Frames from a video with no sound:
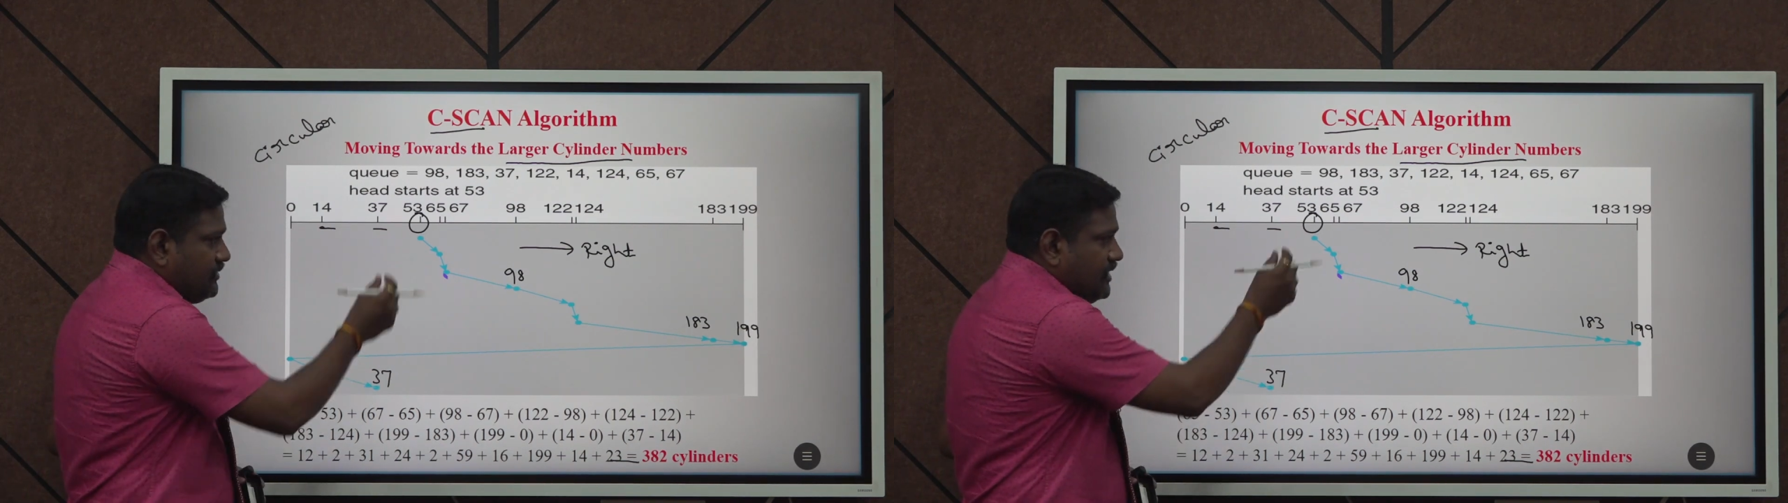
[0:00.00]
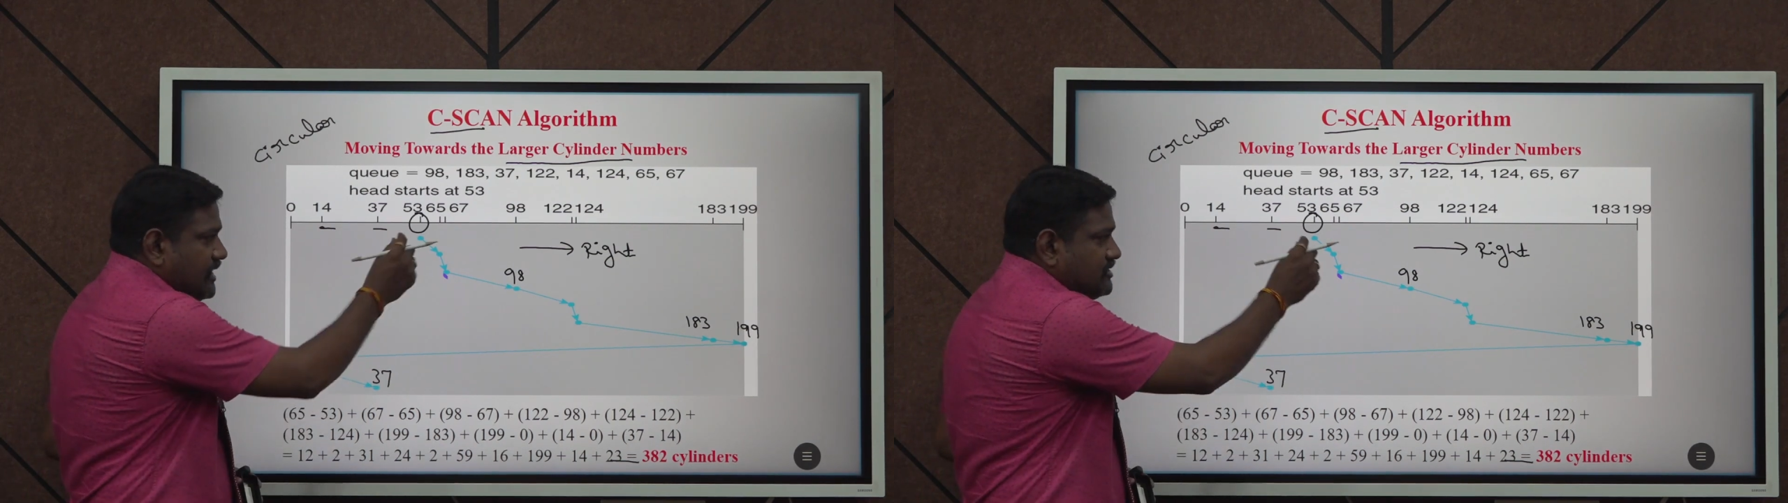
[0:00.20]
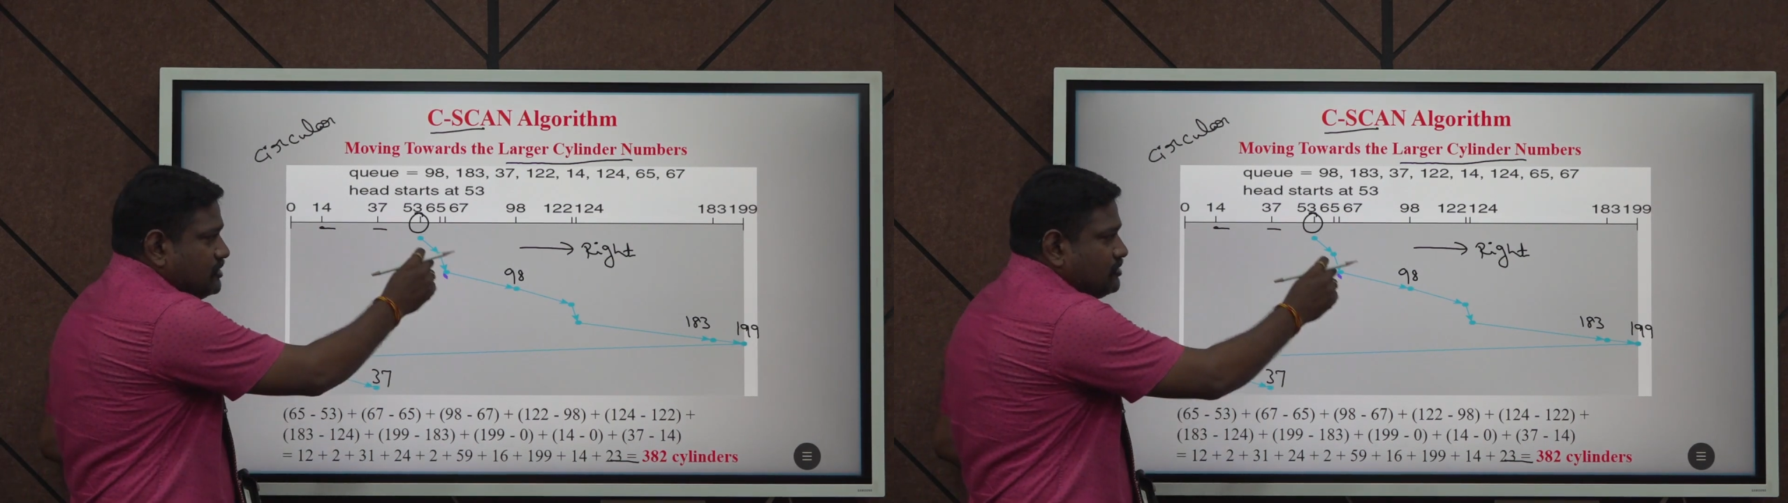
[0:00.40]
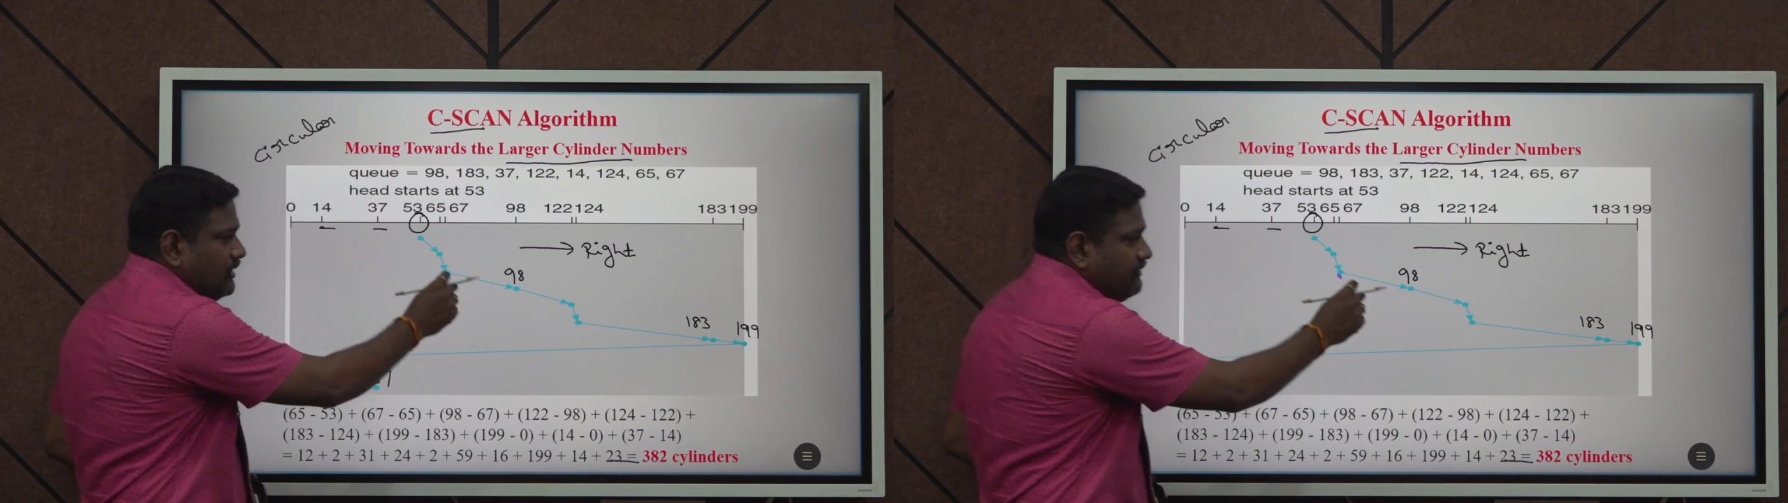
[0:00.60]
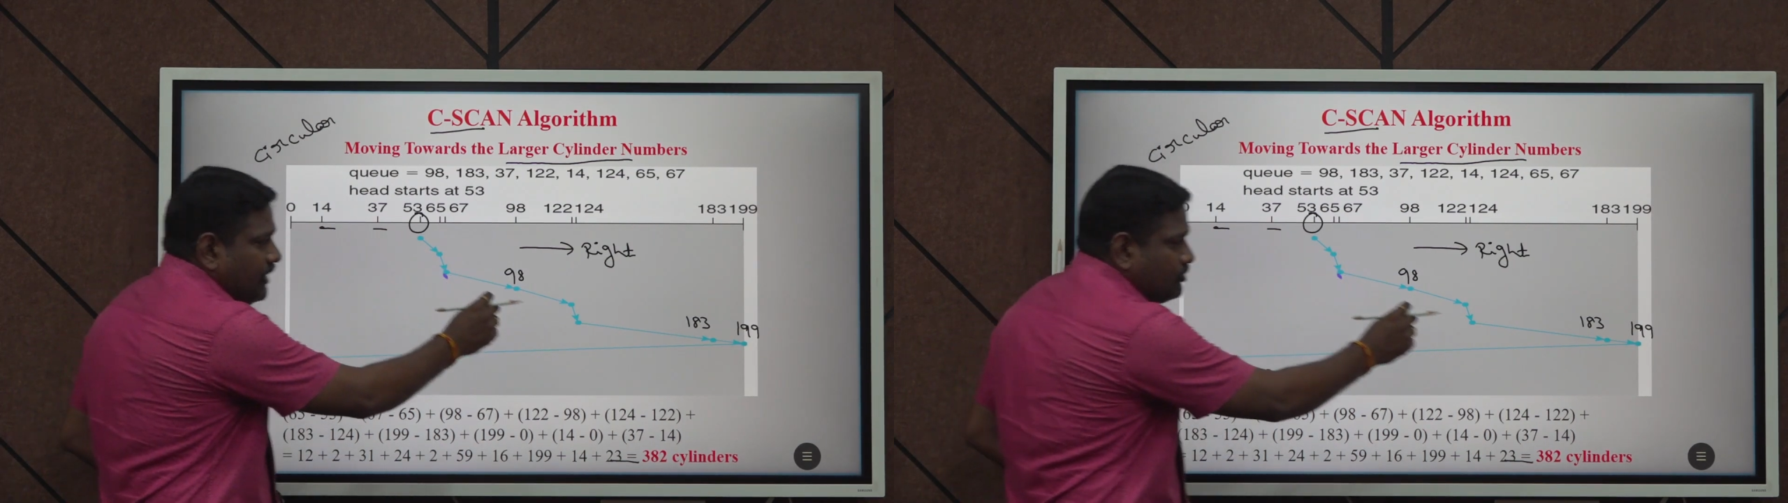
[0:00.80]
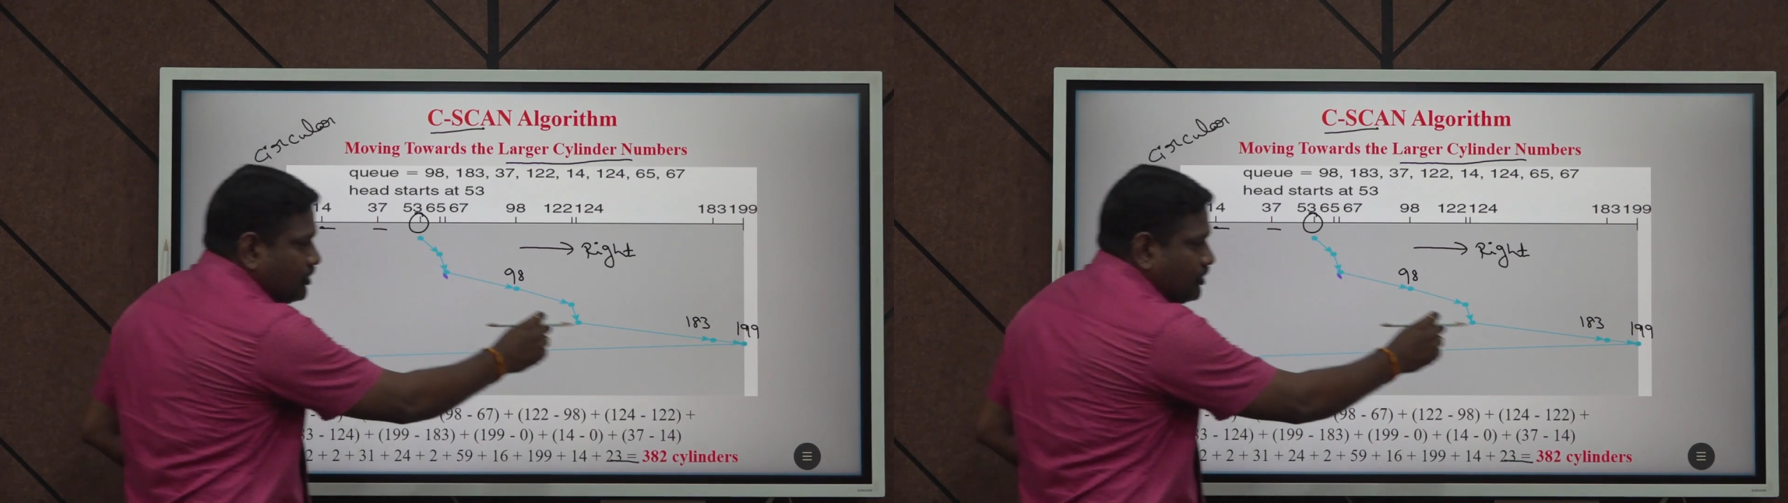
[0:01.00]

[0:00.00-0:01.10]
Then as usual we have